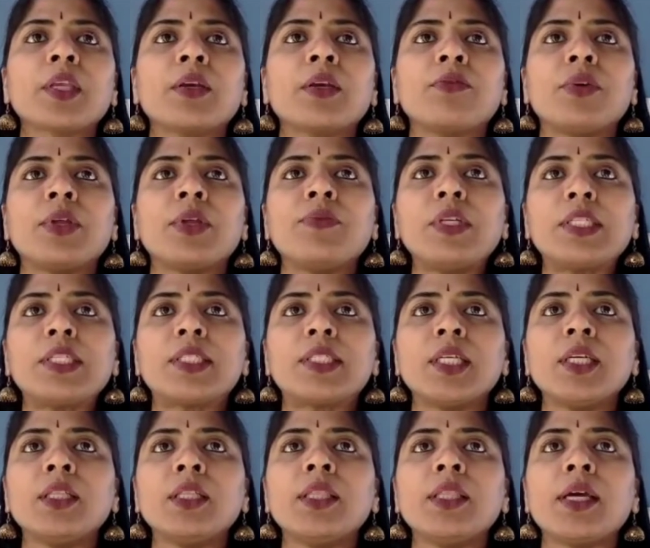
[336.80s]
when we
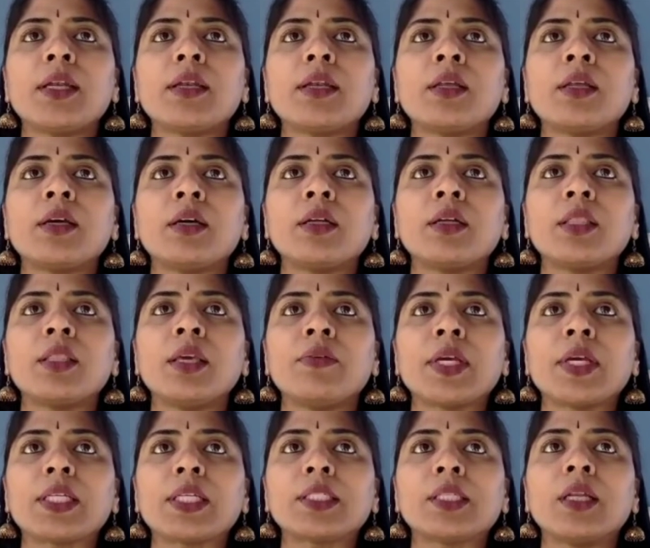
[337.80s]
see that they've
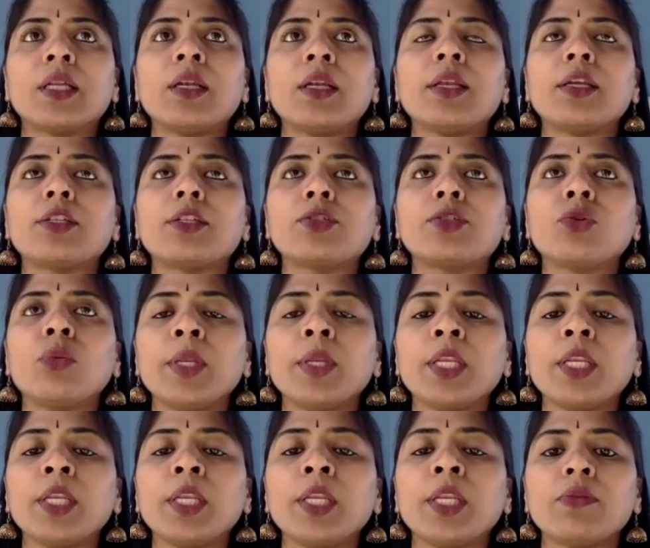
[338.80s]
excelled at so
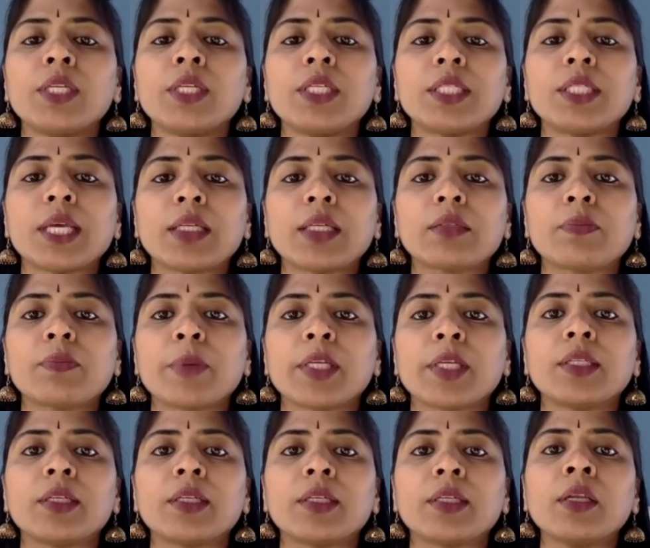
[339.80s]
many of these aspects
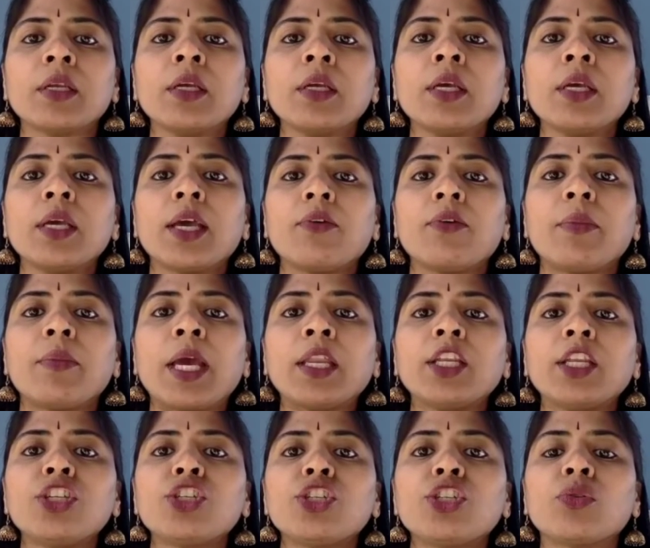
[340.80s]
and have
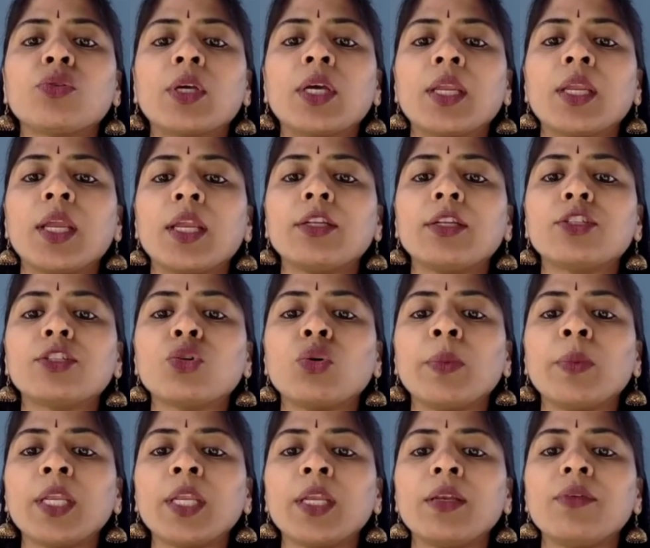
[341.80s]
managed to create so
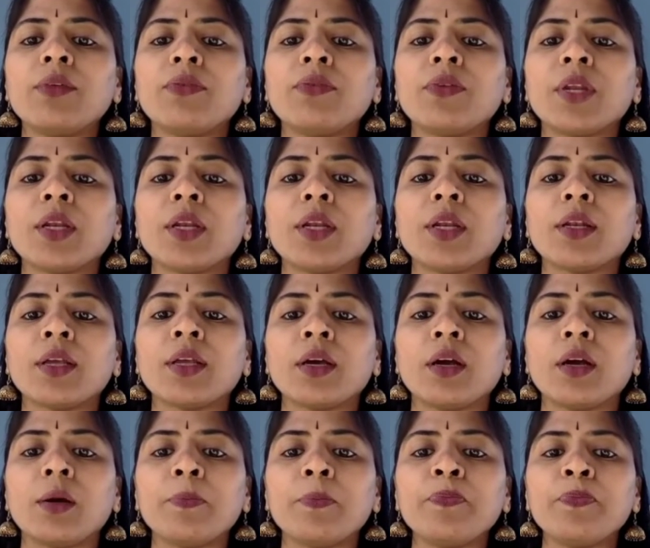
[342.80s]
many different
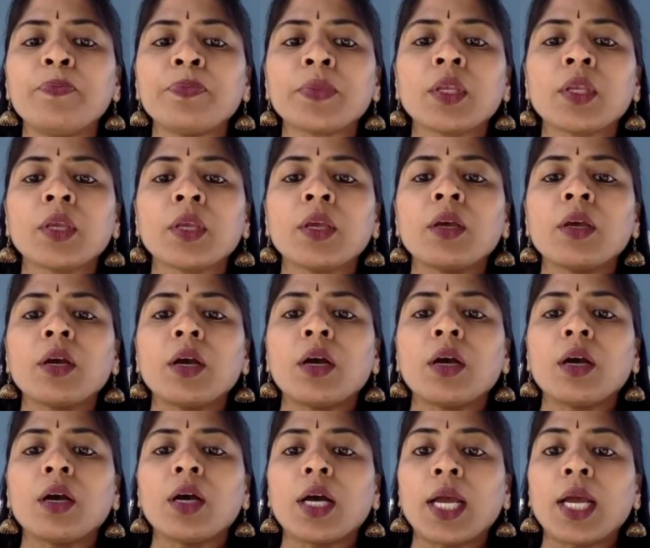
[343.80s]

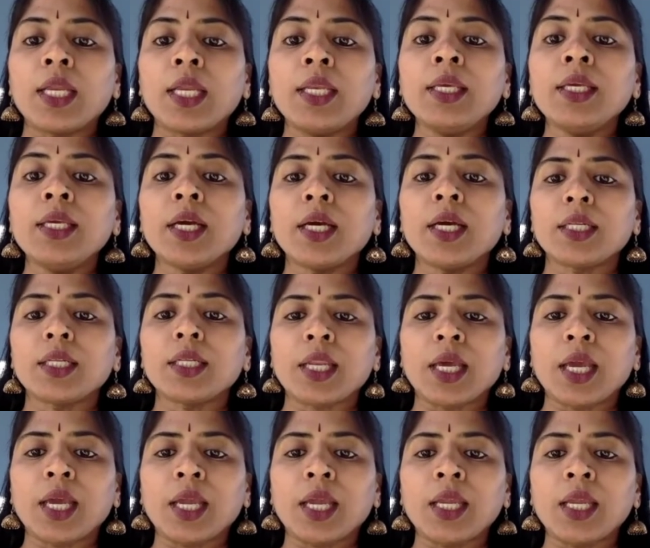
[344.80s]
ideas and
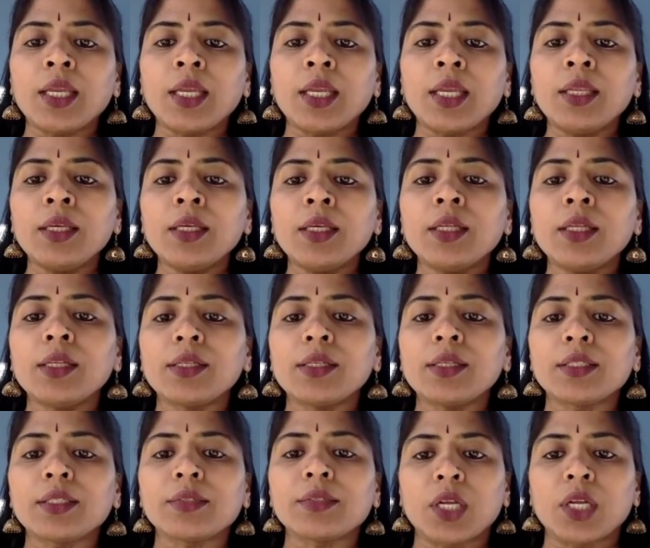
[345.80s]
ideals for
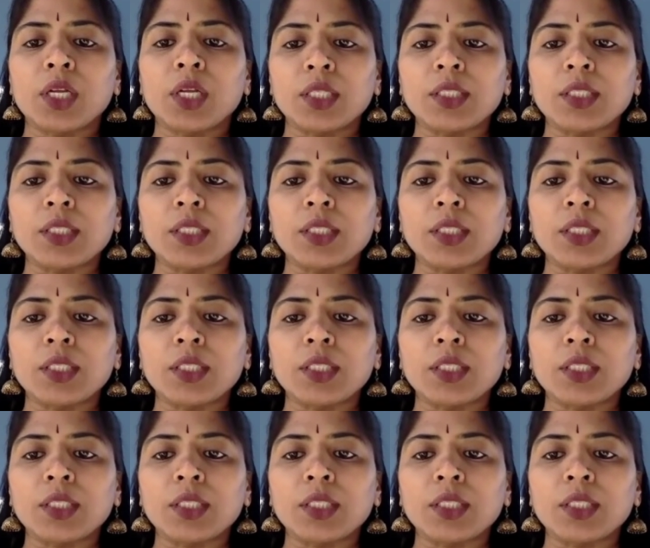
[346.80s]
us,